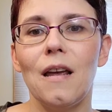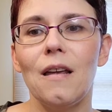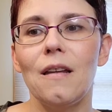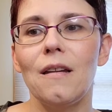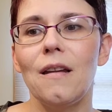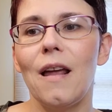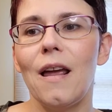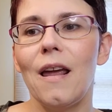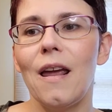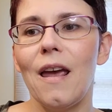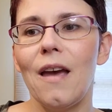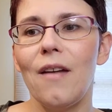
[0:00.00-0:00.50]

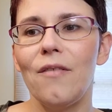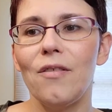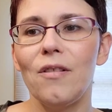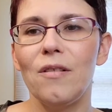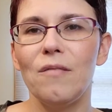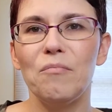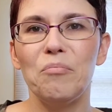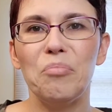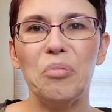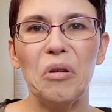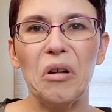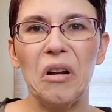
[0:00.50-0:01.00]
I
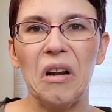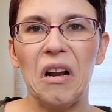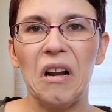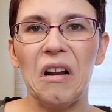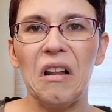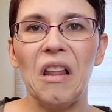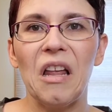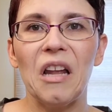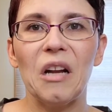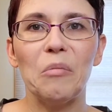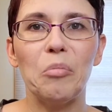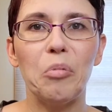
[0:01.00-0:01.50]
haven't put on a
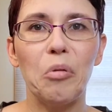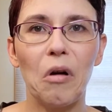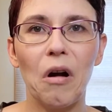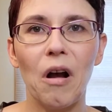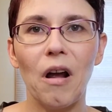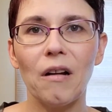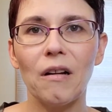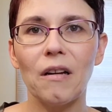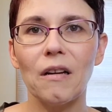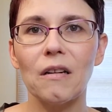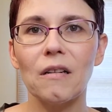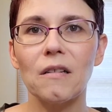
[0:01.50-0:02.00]
lot of
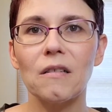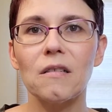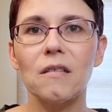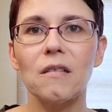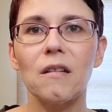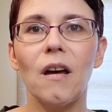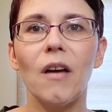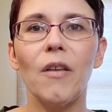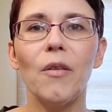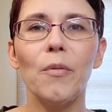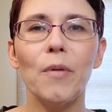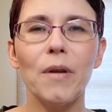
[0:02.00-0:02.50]
product.
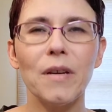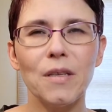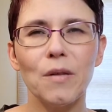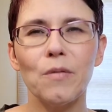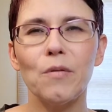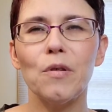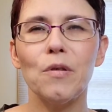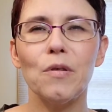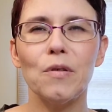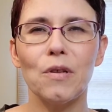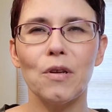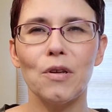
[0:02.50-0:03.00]
Otherwise I
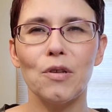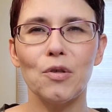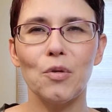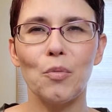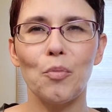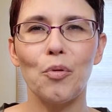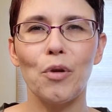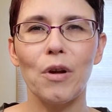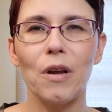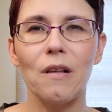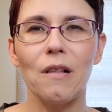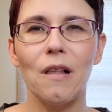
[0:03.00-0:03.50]
would use it as your
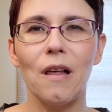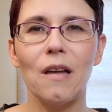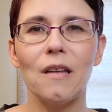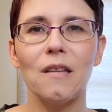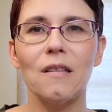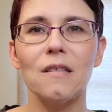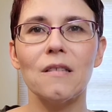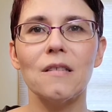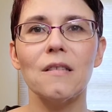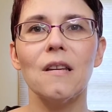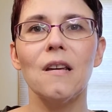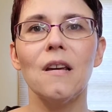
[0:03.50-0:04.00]

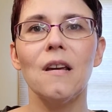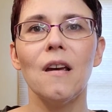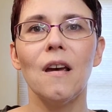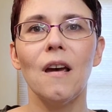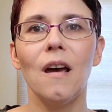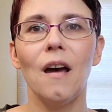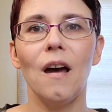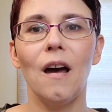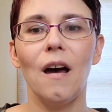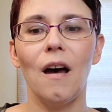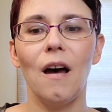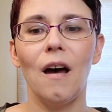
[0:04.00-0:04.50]
pre-cleanse
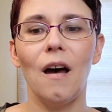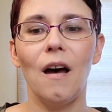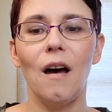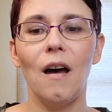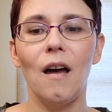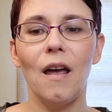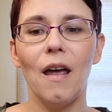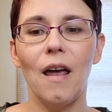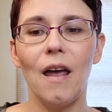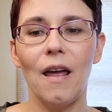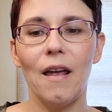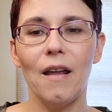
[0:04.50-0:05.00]

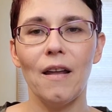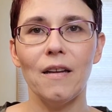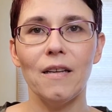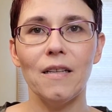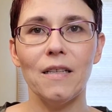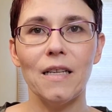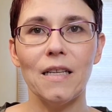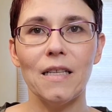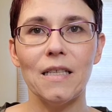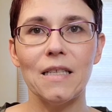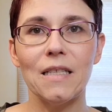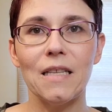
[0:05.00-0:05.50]

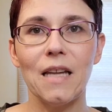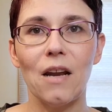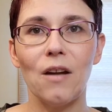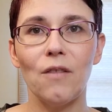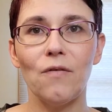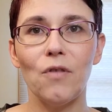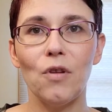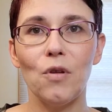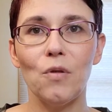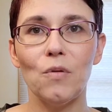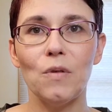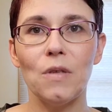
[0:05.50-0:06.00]
and instead
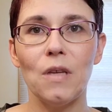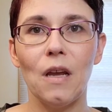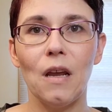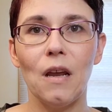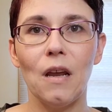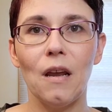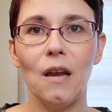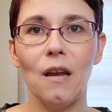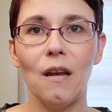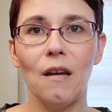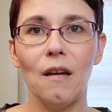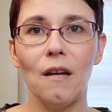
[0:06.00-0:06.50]
of
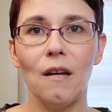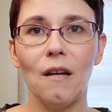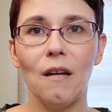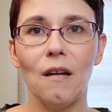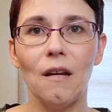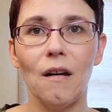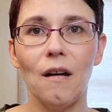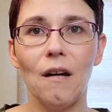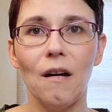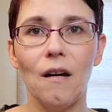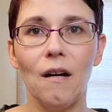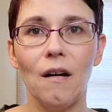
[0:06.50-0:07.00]
using
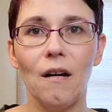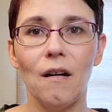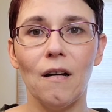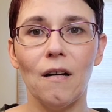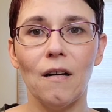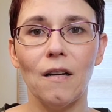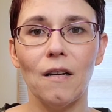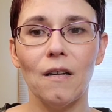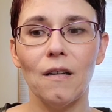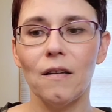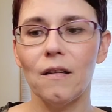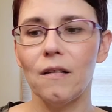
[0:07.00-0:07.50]

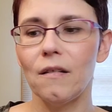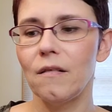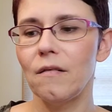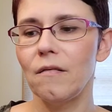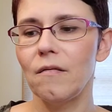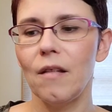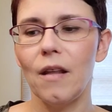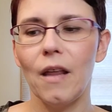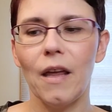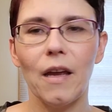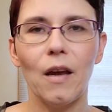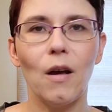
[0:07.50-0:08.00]

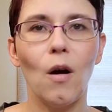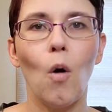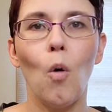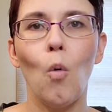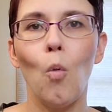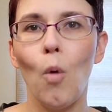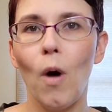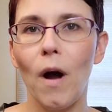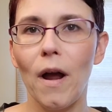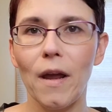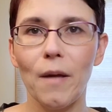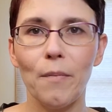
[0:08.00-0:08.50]
like a
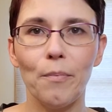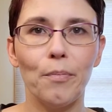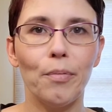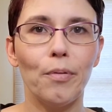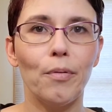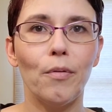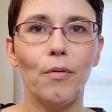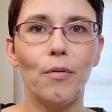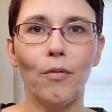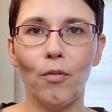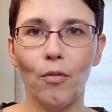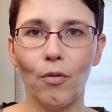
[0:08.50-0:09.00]
wipe
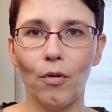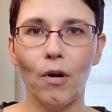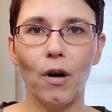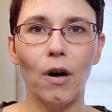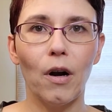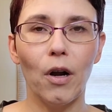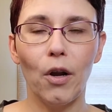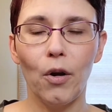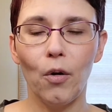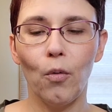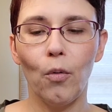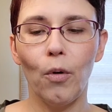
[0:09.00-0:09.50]
or
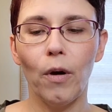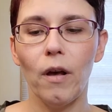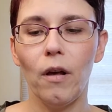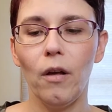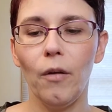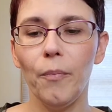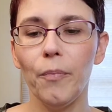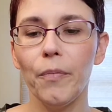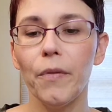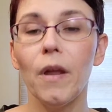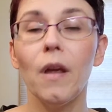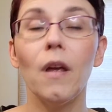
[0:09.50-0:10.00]
an
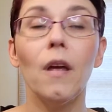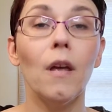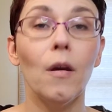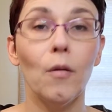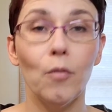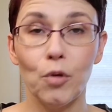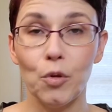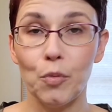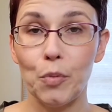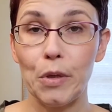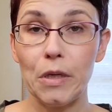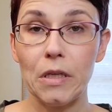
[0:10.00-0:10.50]
oil.
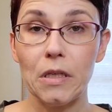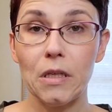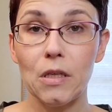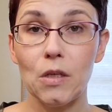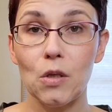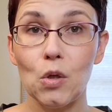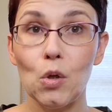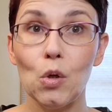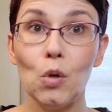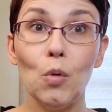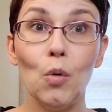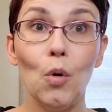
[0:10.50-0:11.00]
Which brings us
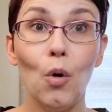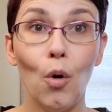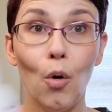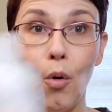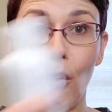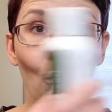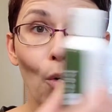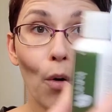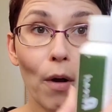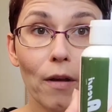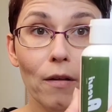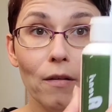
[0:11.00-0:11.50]
to
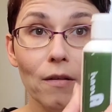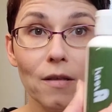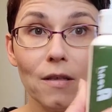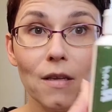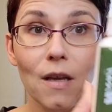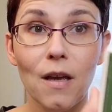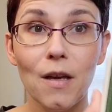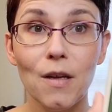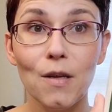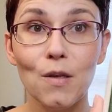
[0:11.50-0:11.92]
oils.